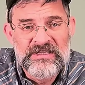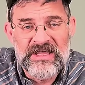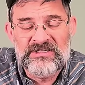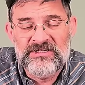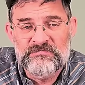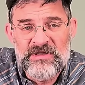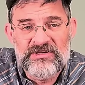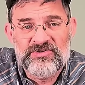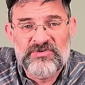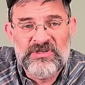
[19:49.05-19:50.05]
That's his
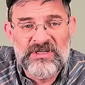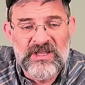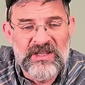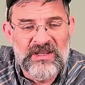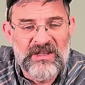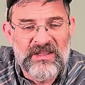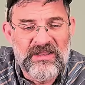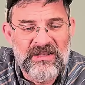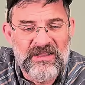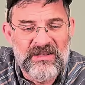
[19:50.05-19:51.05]
ministry, and
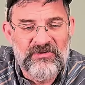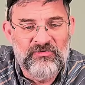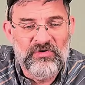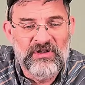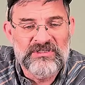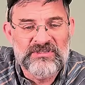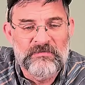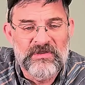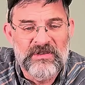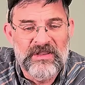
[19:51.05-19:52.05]
it is really
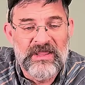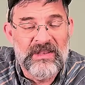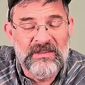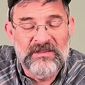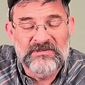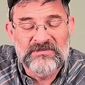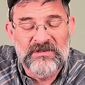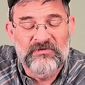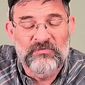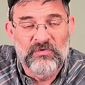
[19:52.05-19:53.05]
something that
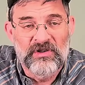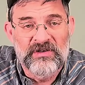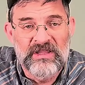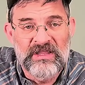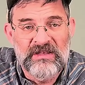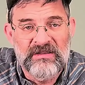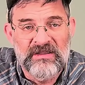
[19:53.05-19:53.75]
is really neat.